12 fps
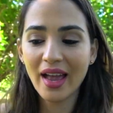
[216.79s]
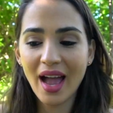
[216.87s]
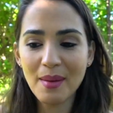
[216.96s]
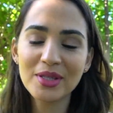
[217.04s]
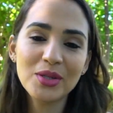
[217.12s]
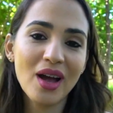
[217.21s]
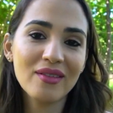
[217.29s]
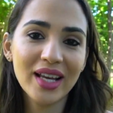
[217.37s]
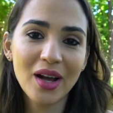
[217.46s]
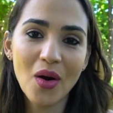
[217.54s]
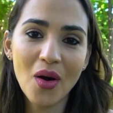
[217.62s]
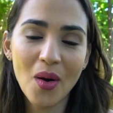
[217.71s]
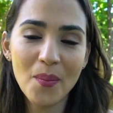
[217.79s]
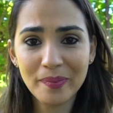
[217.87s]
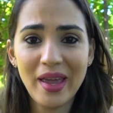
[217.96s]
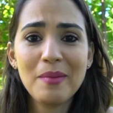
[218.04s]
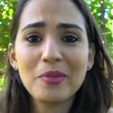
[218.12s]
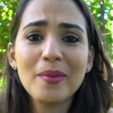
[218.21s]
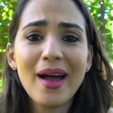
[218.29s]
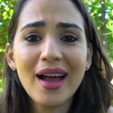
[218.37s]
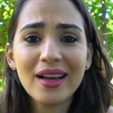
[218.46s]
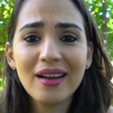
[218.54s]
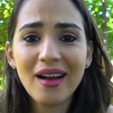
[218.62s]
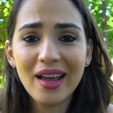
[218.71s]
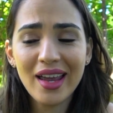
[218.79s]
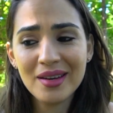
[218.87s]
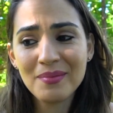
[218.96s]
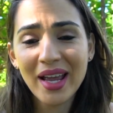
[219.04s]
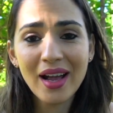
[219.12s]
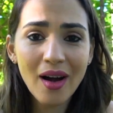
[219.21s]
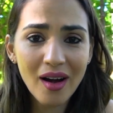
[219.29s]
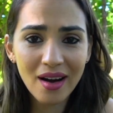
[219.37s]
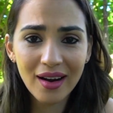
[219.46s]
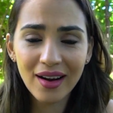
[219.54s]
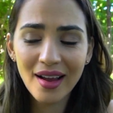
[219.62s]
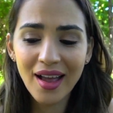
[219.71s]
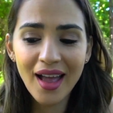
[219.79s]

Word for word: I happen to have like a, a paper bag in my car